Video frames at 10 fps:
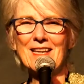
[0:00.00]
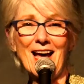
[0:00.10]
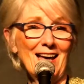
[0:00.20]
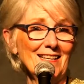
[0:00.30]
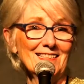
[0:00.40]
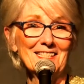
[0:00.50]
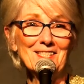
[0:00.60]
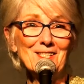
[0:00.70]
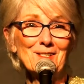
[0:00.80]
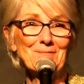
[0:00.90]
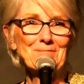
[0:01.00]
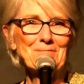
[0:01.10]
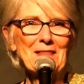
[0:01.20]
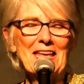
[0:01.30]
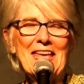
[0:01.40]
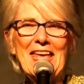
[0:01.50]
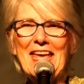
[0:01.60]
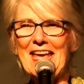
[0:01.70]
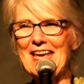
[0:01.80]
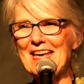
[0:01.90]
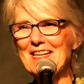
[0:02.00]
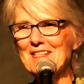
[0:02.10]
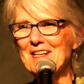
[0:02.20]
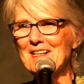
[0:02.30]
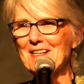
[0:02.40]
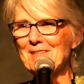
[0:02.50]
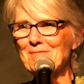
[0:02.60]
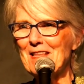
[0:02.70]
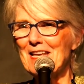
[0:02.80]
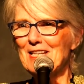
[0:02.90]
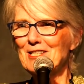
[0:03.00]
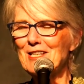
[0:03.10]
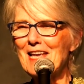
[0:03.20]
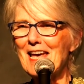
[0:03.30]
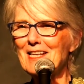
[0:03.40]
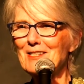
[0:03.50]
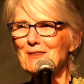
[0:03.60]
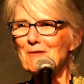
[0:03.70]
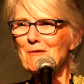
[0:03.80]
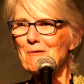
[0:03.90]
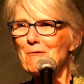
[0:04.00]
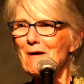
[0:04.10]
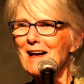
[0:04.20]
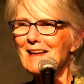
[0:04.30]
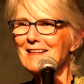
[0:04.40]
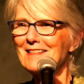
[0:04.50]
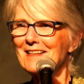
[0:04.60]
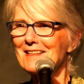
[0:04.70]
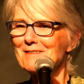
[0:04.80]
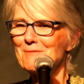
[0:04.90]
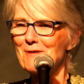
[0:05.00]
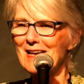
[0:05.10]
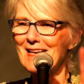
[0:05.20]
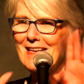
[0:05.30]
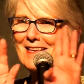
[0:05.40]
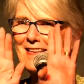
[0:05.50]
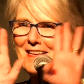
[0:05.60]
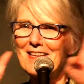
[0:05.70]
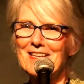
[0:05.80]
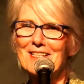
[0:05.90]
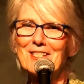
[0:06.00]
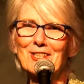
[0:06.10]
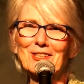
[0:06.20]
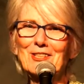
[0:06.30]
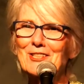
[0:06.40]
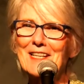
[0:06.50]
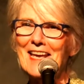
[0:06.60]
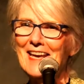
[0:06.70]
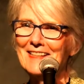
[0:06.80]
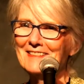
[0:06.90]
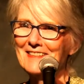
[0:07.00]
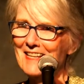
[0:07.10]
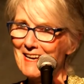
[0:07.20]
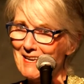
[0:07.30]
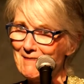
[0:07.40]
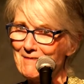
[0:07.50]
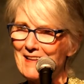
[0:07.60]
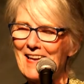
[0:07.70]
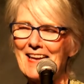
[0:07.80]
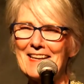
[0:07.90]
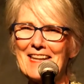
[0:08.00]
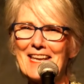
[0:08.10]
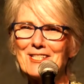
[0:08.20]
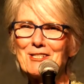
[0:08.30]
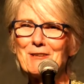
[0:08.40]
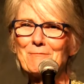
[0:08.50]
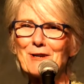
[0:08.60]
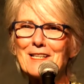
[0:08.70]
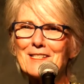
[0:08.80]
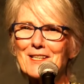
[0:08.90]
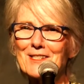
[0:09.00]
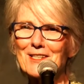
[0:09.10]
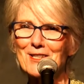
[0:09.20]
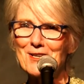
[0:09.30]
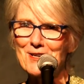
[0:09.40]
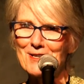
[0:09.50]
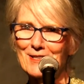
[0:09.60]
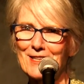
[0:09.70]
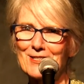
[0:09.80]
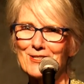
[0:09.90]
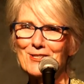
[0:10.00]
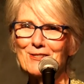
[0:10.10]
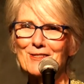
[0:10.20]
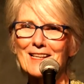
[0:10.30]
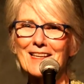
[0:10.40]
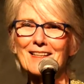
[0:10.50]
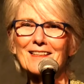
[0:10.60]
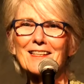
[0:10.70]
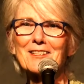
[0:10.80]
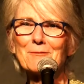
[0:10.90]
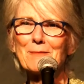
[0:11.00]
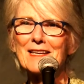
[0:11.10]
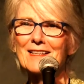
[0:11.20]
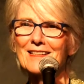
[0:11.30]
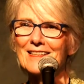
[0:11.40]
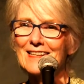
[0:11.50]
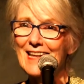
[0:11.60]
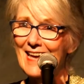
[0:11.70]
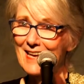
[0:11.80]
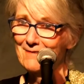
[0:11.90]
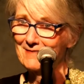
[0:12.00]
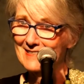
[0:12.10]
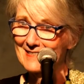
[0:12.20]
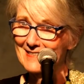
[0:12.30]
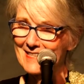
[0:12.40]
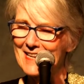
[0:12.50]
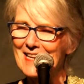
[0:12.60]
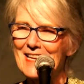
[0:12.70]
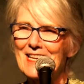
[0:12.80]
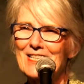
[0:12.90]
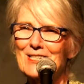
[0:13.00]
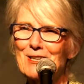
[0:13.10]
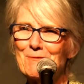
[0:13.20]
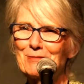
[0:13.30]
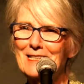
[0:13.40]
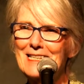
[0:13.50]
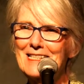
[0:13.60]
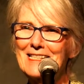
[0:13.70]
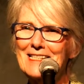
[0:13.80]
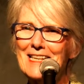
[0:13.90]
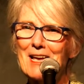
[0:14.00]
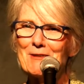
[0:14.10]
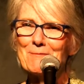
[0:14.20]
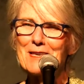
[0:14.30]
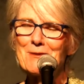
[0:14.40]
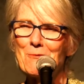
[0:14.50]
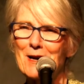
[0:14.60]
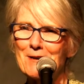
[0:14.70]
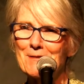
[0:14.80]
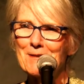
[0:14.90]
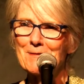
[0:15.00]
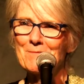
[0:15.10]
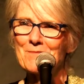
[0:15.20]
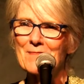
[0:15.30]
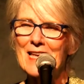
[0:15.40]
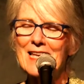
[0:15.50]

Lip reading: Highlands, and she has quite a way to look at life. And as she brings us along, there's usually a little bit of laughing. So please help me welcome